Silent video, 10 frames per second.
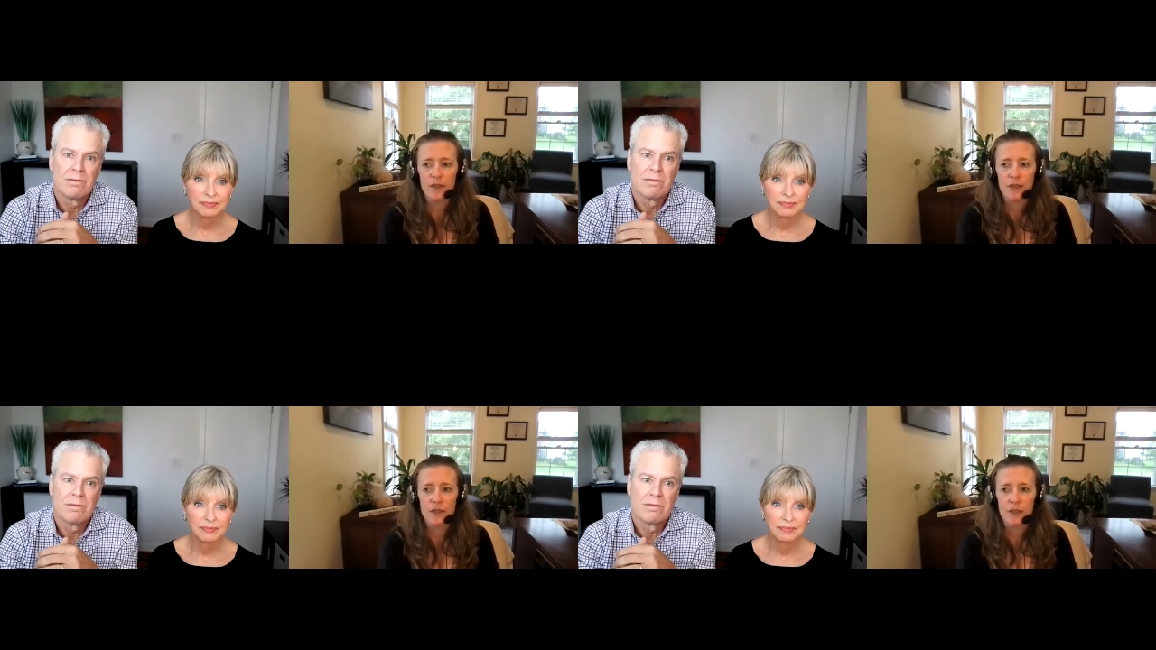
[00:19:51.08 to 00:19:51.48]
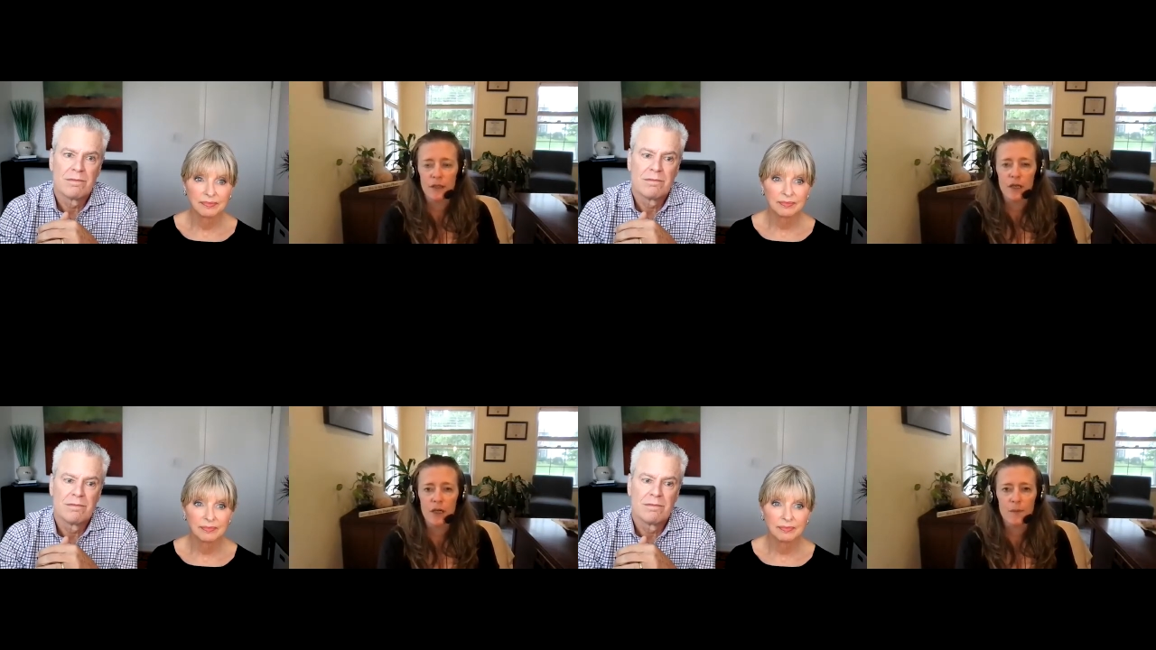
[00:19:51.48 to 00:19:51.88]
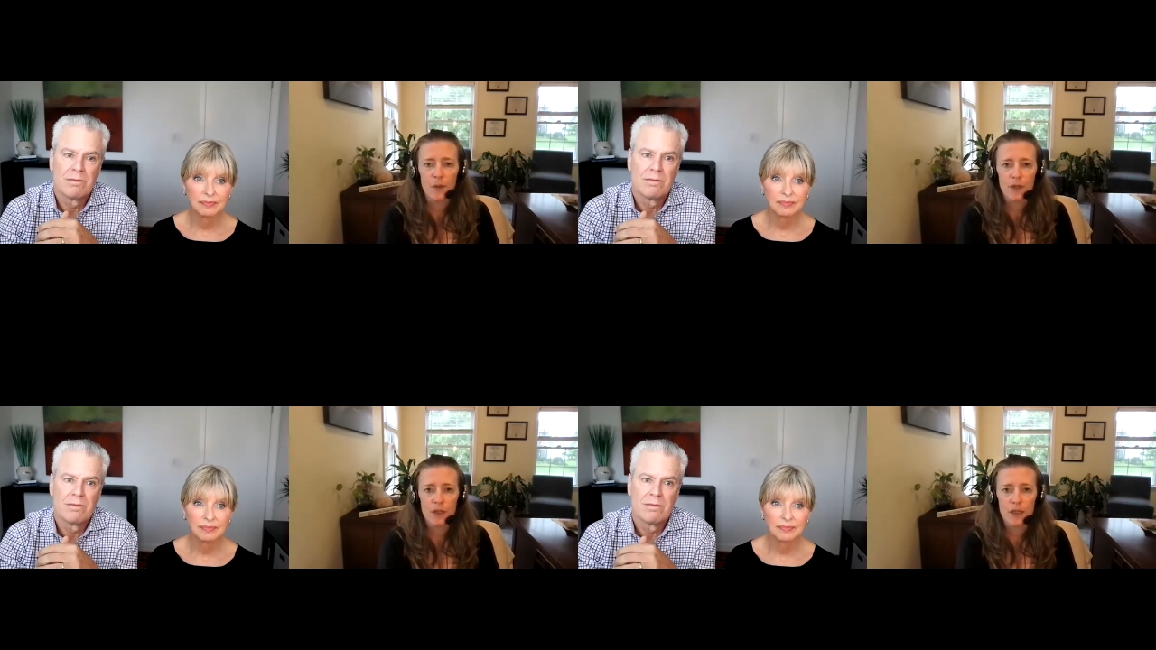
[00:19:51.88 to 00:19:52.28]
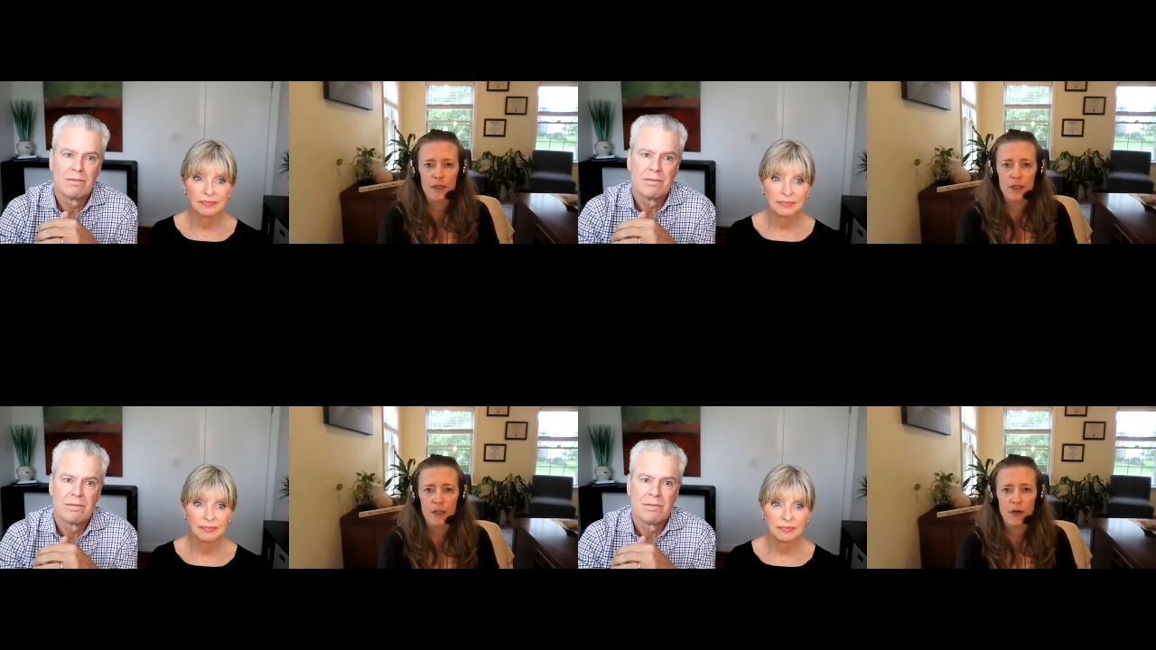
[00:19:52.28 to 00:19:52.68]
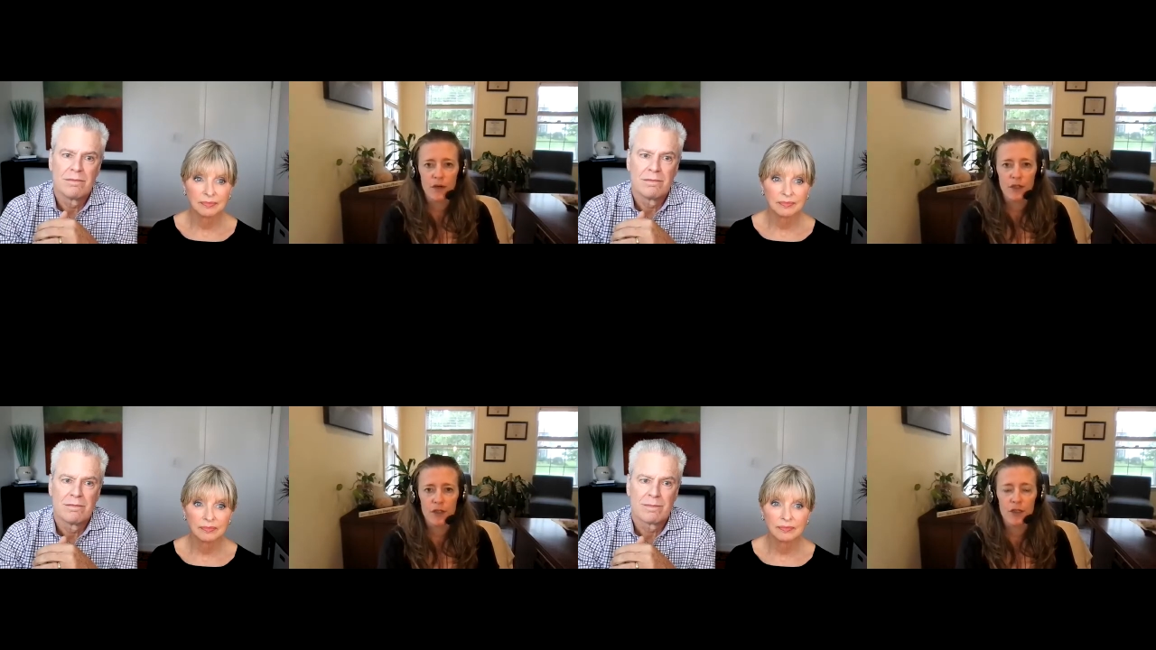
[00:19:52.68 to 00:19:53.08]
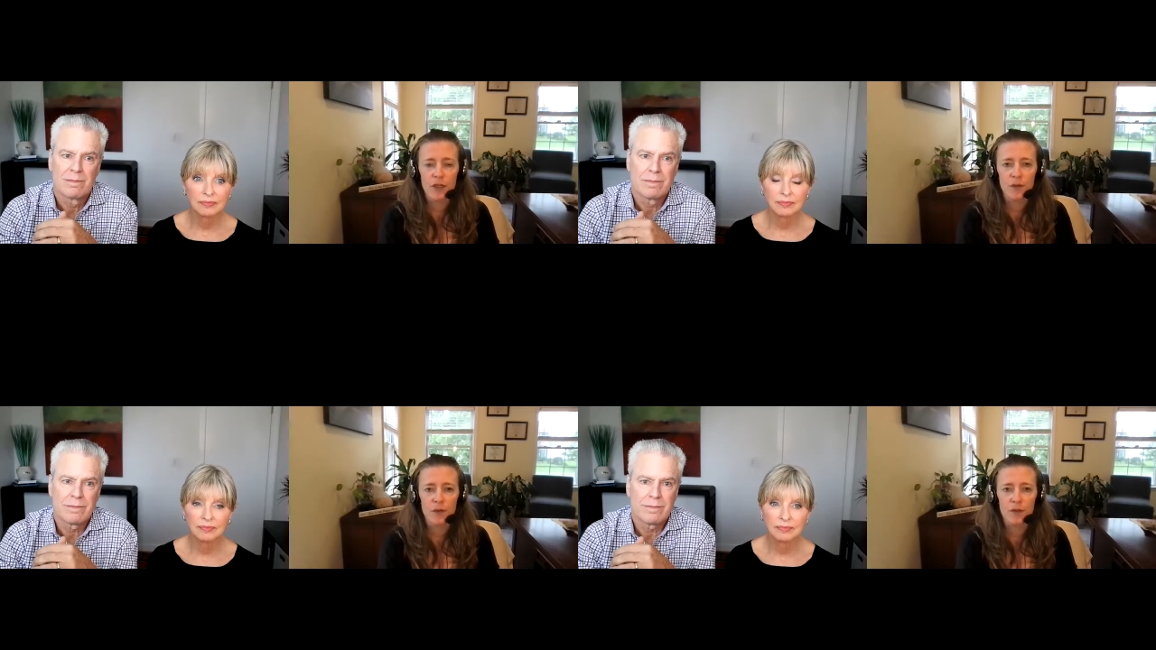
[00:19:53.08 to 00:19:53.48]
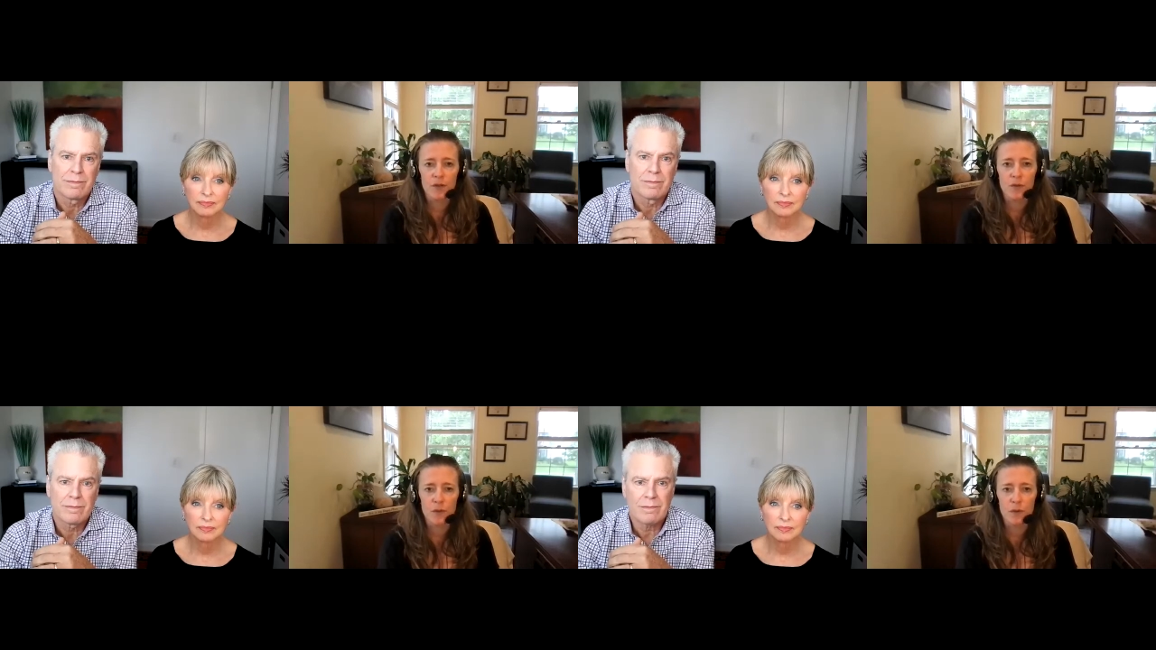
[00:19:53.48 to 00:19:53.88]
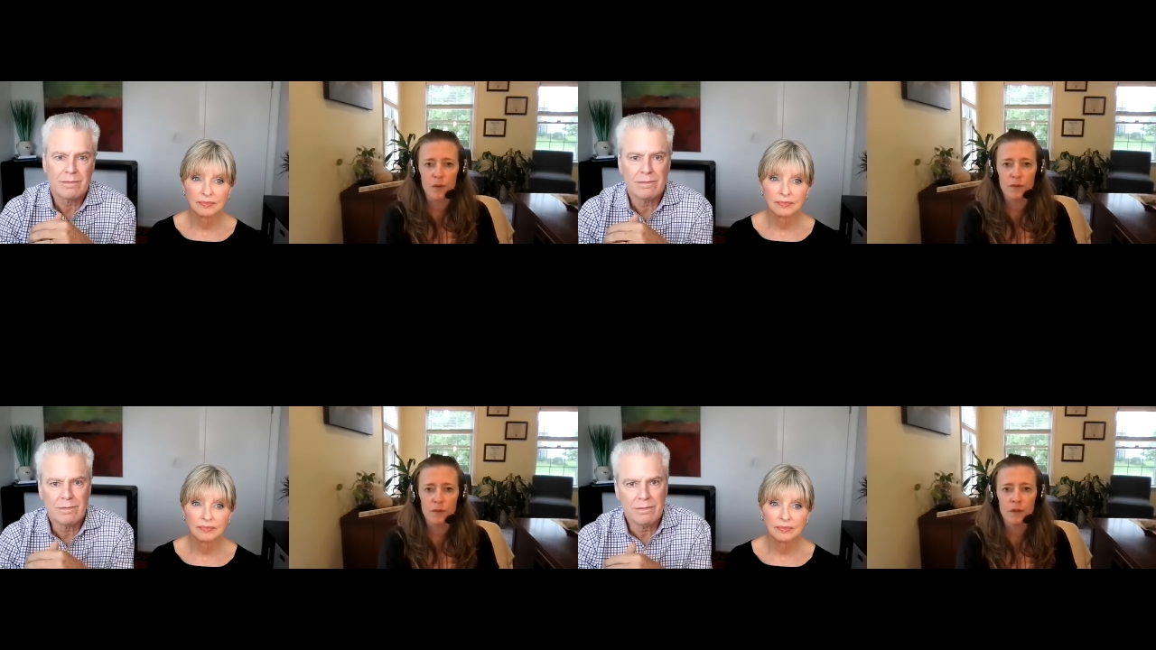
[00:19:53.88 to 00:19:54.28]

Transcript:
Speaker 1: is a, a young person is encouraged to go to school